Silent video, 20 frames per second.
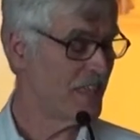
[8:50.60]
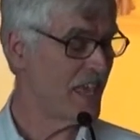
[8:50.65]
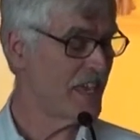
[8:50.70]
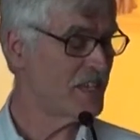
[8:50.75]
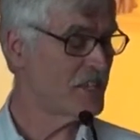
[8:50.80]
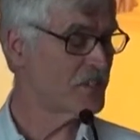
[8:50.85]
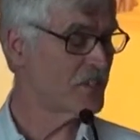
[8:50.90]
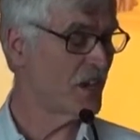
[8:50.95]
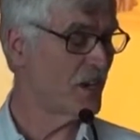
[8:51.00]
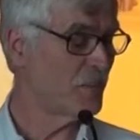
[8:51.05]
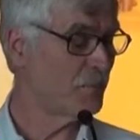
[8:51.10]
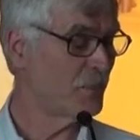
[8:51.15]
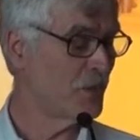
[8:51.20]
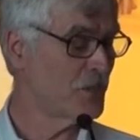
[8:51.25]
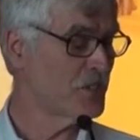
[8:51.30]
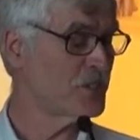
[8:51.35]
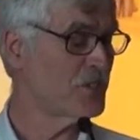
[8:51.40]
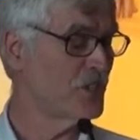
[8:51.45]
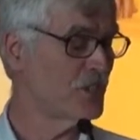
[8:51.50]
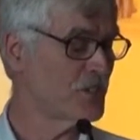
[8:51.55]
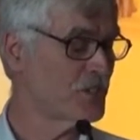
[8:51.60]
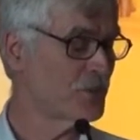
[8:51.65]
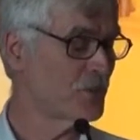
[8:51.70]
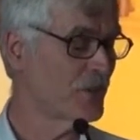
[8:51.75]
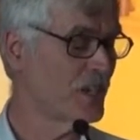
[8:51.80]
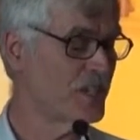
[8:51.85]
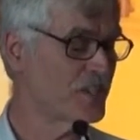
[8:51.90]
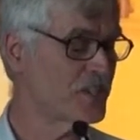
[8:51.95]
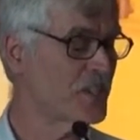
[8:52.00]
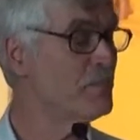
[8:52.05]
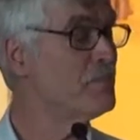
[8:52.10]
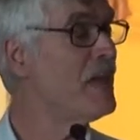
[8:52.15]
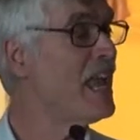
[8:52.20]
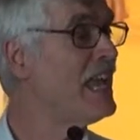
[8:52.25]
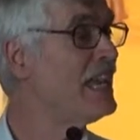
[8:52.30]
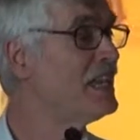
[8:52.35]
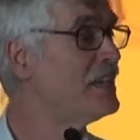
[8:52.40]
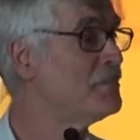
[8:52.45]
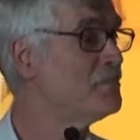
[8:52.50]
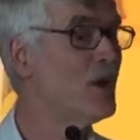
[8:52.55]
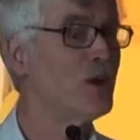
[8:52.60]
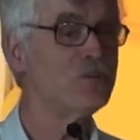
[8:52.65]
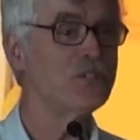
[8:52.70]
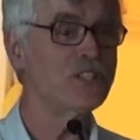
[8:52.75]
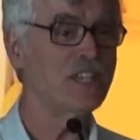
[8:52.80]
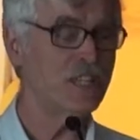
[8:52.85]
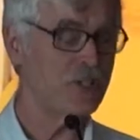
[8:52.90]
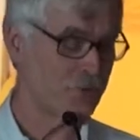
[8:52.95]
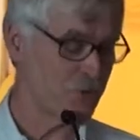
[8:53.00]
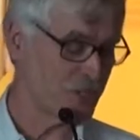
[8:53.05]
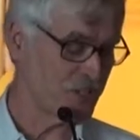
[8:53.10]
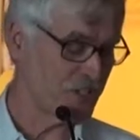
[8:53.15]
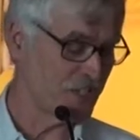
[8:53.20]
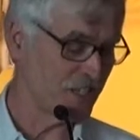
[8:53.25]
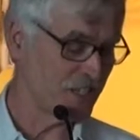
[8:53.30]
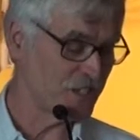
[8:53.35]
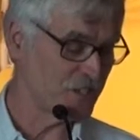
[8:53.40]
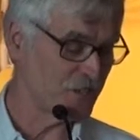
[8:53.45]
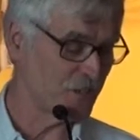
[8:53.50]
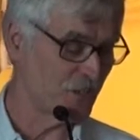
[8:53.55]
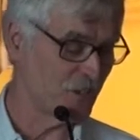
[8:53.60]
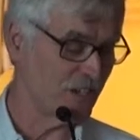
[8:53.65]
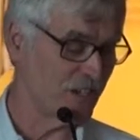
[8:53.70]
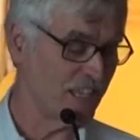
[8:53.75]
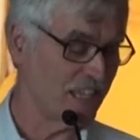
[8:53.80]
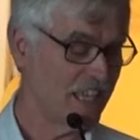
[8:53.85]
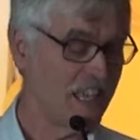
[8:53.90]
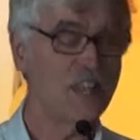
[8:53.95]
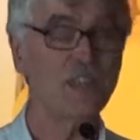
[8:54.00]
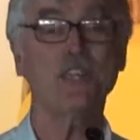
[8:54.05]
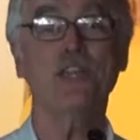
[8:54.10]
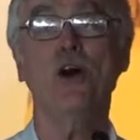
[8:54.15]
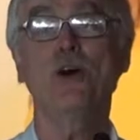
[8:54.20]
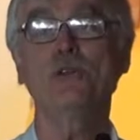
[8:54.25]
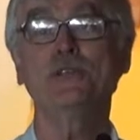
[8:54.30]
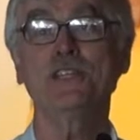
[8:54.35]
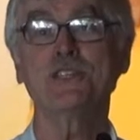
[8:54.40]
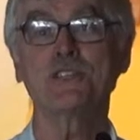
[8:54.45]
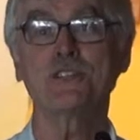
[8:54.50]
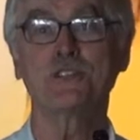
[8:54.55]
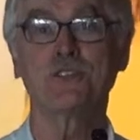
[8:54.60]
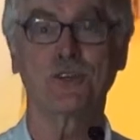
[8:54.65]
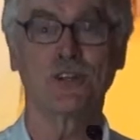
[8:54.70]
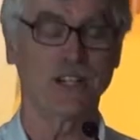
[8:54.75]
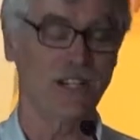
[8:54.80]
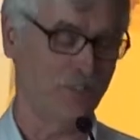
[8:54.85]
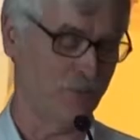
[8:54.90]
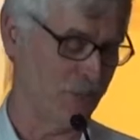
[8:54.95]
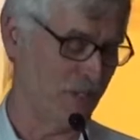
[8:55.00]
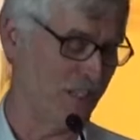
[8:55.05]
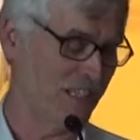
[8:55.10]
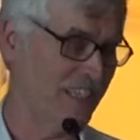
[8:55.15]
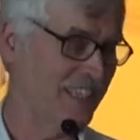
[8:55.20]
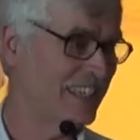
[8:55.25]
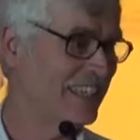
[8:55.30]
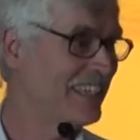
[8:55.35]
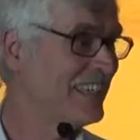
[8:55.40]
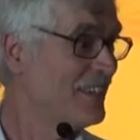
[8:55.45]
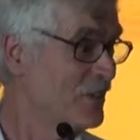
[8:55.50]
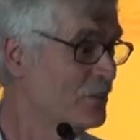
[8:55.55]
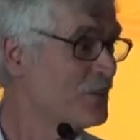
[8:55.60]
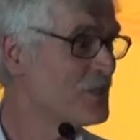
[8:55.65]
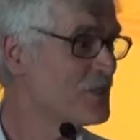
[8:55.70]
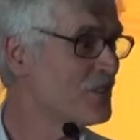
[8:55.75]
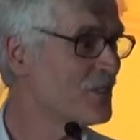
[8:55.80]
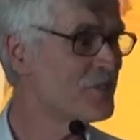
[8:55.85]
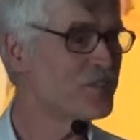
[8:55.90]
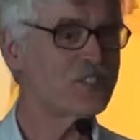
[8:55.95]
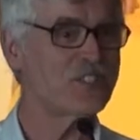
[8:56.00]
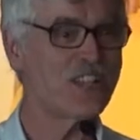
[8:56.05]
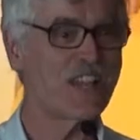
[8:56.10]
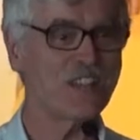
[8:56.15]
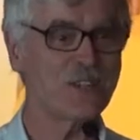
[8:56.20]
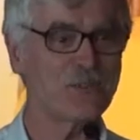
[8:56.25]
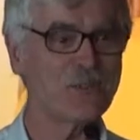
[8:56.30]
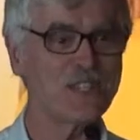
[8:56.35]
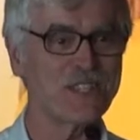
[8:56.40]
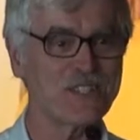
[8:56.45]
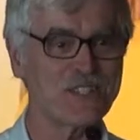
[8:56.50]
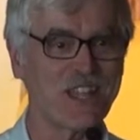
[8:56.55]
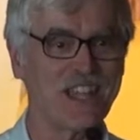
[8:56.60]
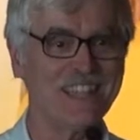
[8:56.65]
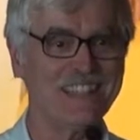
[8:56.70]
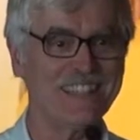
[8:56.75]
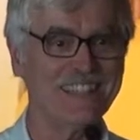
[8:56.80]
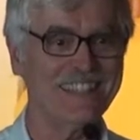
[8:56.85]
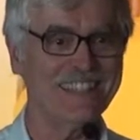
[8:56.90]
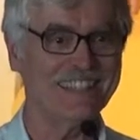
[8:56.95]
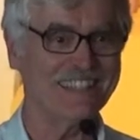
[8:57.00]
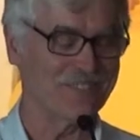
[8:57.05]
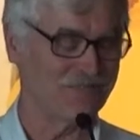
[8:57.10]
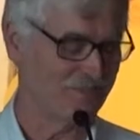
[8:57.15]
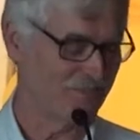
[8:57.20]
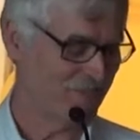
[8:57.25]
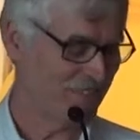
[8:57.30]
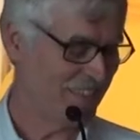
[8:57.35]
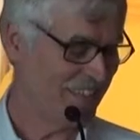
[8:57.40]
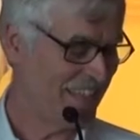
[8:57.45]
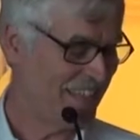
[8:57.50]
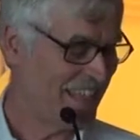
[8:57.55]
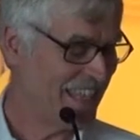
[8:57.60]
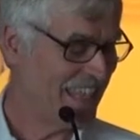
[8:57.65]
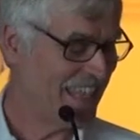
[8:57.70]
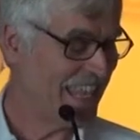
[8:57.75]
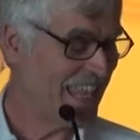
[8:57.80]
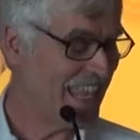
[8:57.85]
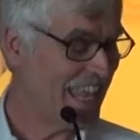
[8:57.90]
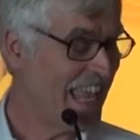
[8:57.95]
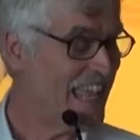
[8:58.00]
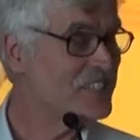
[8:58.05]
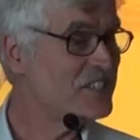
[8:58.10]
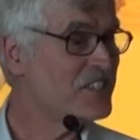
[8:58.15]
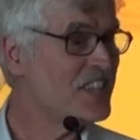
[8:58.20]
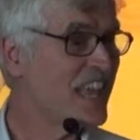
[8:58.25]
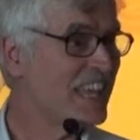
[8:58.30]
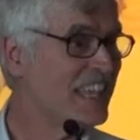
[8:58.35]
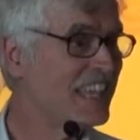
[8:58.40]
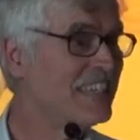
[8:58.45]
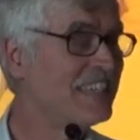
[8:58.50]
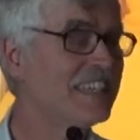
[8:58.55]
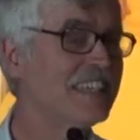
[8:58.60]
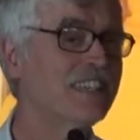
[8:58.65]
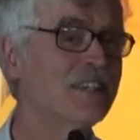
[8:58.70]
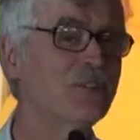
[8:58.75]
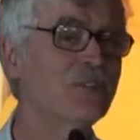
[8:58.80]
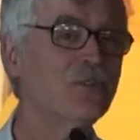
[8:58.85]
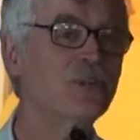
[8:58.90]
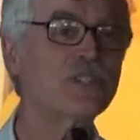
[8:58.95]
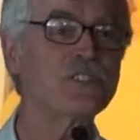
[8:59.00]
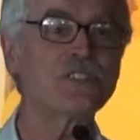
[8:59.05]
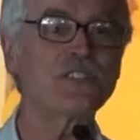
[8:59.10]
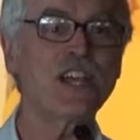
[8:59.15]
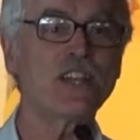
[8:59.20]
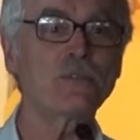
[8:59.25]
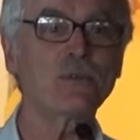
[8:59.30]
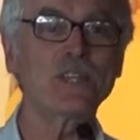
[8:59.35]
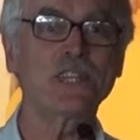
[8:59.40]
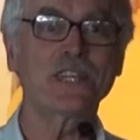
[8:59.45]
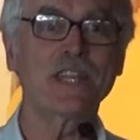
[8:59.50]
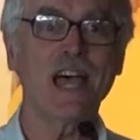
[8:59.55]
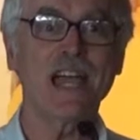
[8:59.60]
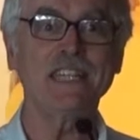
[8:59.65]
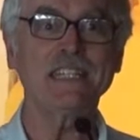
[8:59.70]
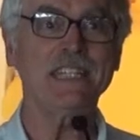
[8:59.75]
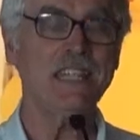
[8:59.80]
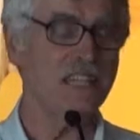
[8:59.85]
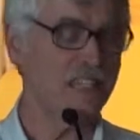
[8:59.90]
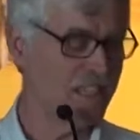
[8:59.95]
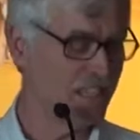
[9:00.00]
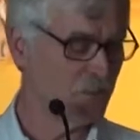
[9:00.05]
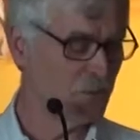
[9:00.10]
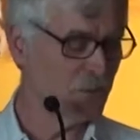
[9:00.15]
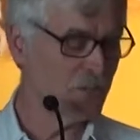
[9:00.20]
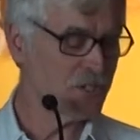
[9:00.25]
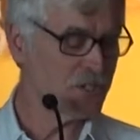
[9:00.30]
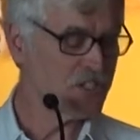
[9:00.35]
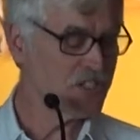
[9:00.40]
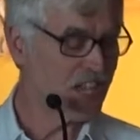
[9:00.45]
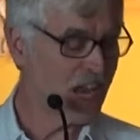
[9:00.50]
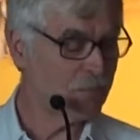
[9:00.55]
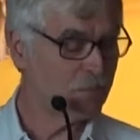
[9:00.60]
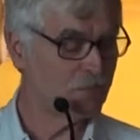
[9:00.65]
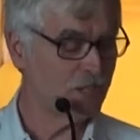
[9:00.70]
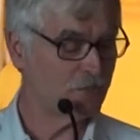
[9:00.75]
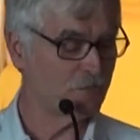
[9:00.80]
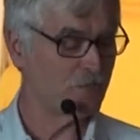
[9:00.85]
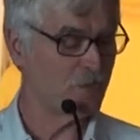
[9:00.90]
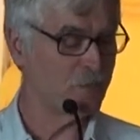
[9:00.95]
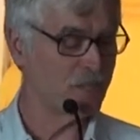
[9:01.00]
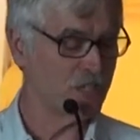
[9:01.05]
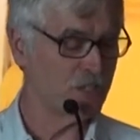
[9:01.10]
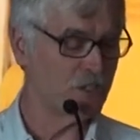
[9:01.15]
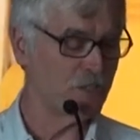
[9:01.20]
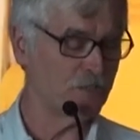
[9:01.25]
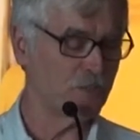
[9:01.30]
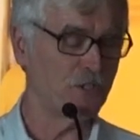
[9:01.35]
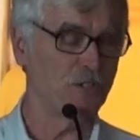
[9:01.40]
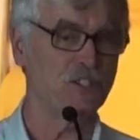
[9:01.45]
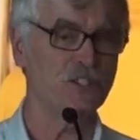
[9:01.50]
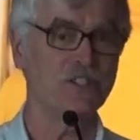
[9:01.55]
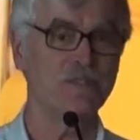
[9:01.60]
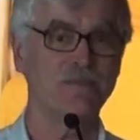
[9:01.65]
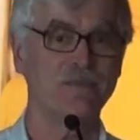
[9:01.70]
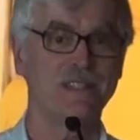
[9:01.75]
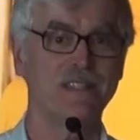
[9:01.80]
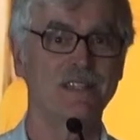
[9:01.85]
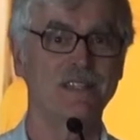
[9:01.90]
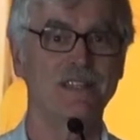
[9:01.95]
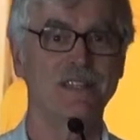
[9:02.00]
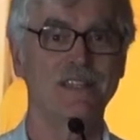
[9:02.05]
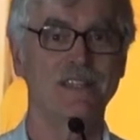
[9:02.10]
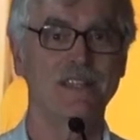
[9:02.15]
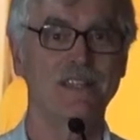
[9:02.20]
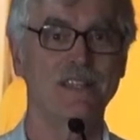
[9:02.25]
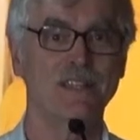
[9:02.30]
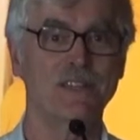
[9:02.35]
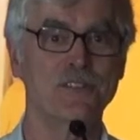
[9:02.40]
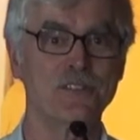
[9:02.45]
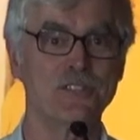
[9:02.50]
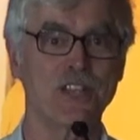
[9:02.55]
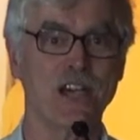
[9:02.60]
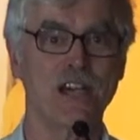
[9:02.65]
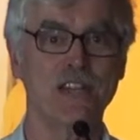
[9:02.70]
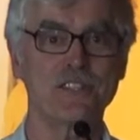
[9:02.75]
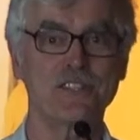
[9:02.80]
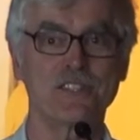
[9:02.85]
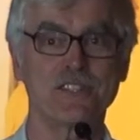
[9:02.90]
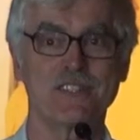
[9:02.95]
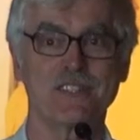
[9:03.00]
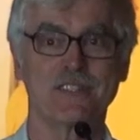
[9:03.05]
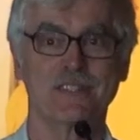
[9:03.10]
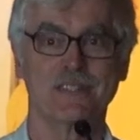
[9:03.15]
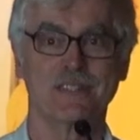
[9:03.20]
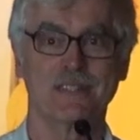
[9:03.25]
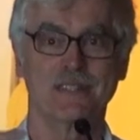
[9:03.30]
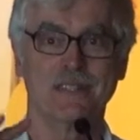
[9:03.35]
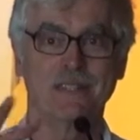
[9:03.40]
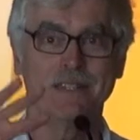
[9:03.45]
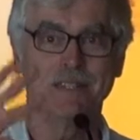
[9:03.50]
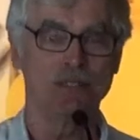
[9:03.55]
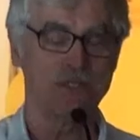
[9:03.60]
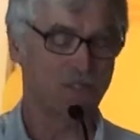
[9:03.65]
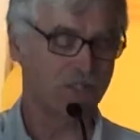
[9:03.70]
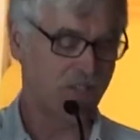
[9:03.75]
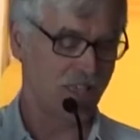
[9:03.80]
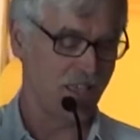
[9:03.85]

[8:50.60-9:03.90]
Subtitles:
That is, our personal story is the main and most interesting story. The only story, really. We're sort of stuck with this idea. And second, we're stuck with an idea that we're separate from the universe. There's us, and there's